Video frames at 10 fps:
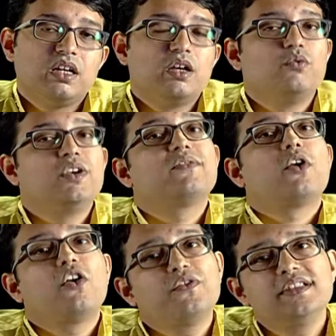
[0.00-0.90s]
We have
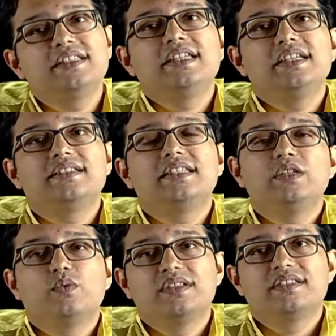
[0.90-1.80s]
often seen
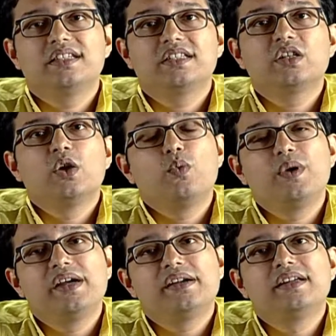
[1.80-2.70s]
sequences
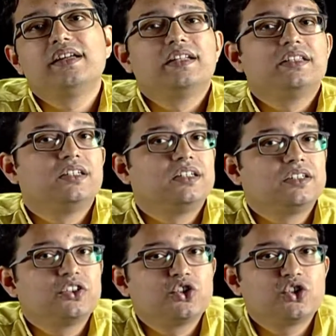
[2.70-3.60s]
where
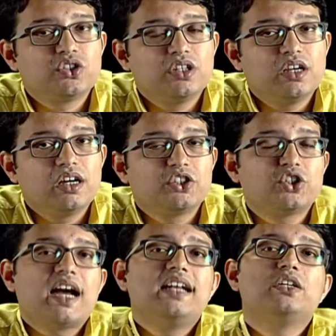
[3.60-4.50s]
a
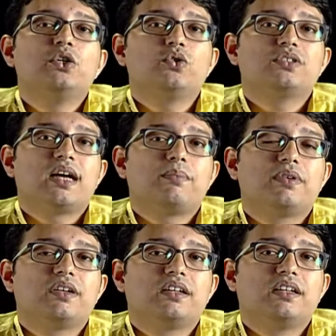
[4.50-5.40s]
child grows up
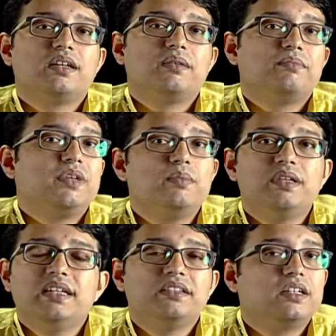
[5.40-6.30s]
maybe
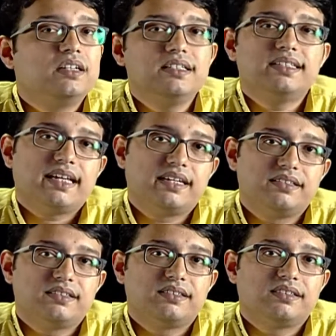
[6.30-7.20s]
in 30
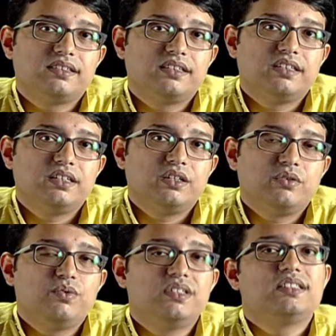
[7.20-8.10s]
seconds.
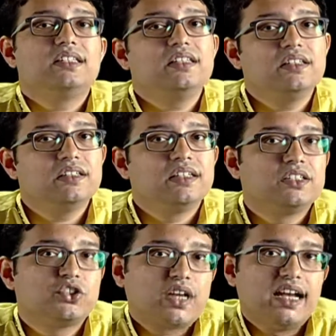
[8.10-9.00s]
We see
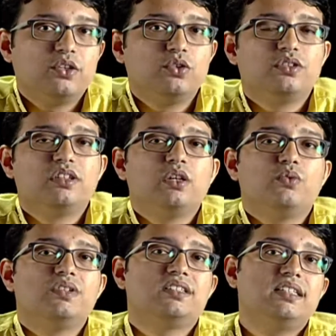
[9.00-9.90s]
his childhood,
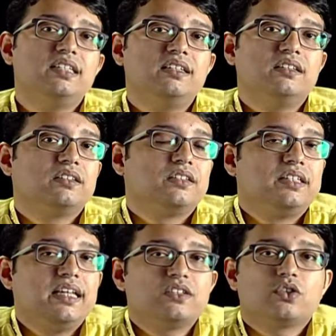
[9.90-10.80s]
we see the
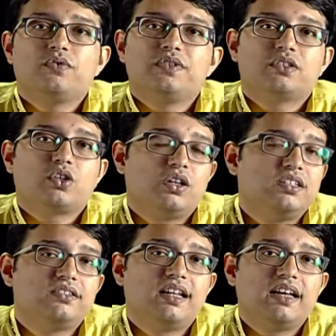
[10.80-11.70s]
days of his
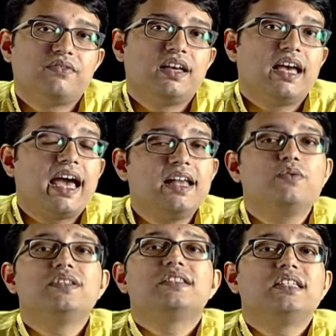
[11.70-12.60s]
college life, and
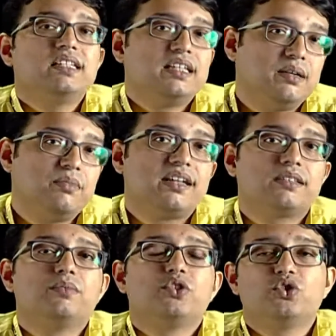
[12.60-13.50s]
we see him as a
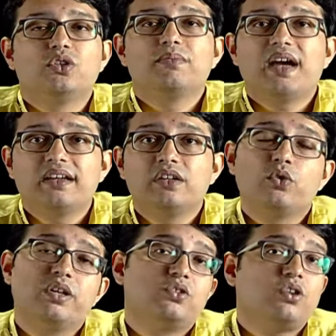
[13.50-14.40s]
mature man
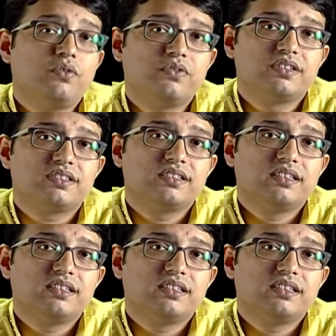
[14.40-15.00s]
going to office.